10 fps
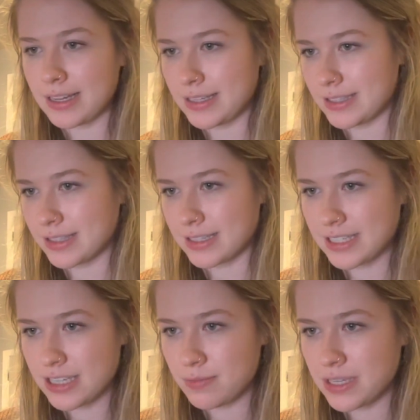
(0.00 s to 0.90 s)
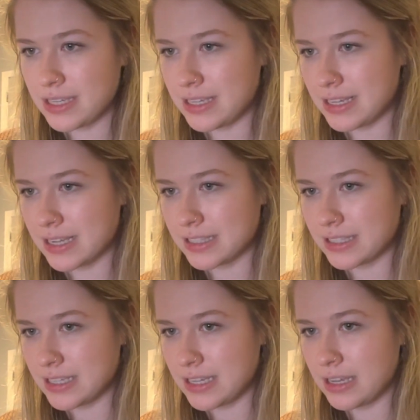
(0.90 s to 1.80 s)
is the
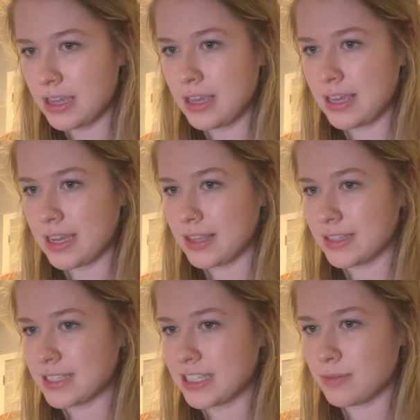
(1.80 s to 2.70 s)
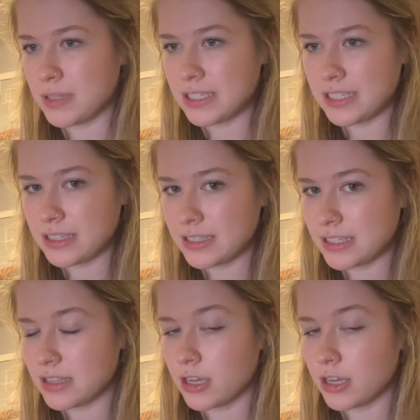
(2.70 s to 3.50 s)
TBESC and the TBTC.